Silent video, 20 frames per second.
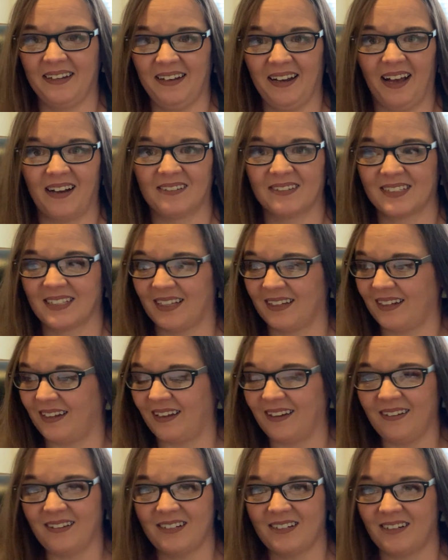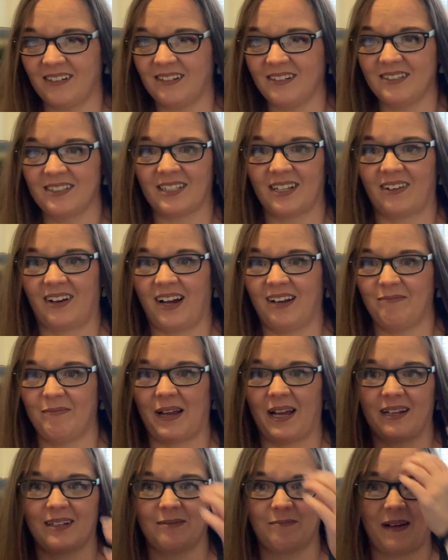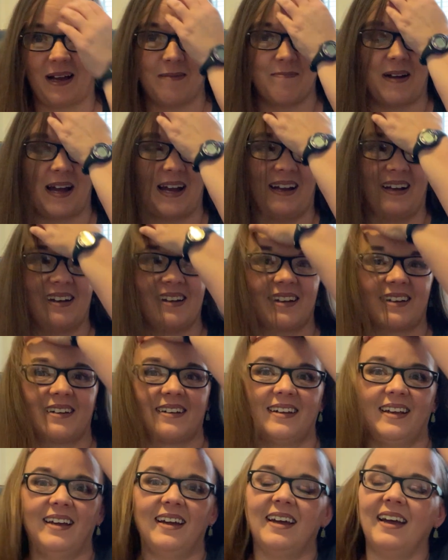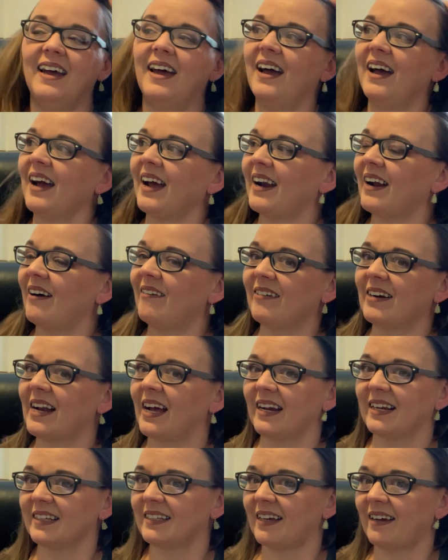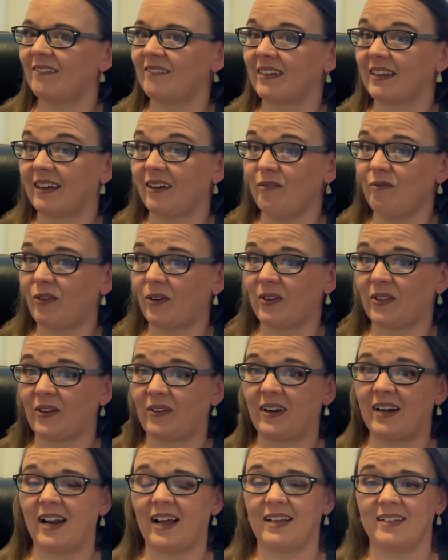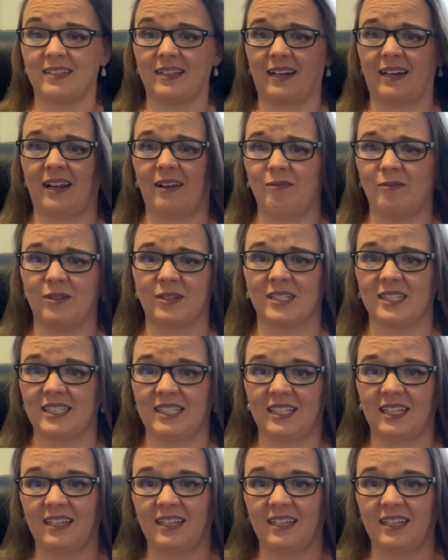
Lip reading: And I was like, yeah, sure. So I packed my bag, and I went out of town with him for 3 days, and it was,